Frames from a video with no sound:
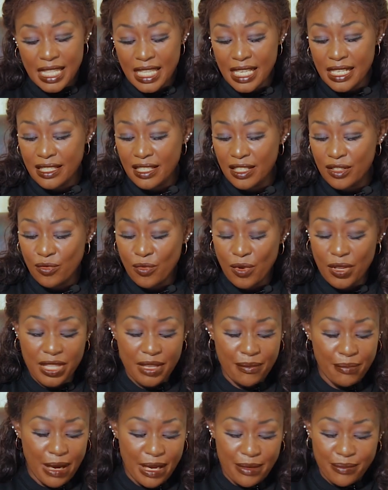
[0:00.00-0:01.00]
This is what
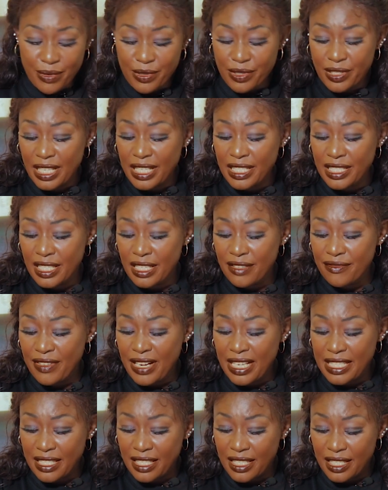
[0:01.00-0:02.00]
the Bible says in
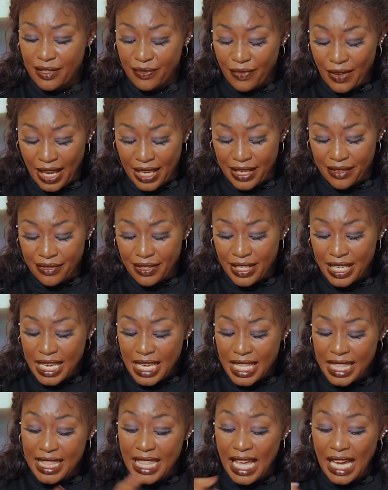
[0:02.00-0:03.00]
verses 5,
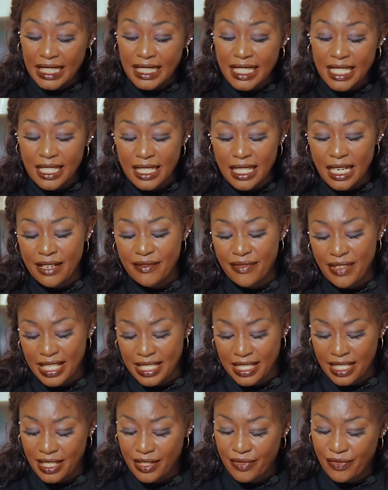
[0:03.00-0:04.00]
13 and
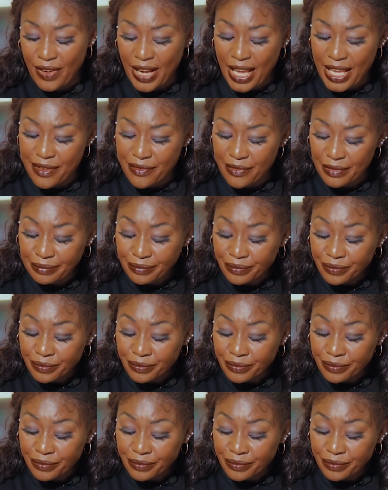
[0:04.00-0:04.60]
verses 5.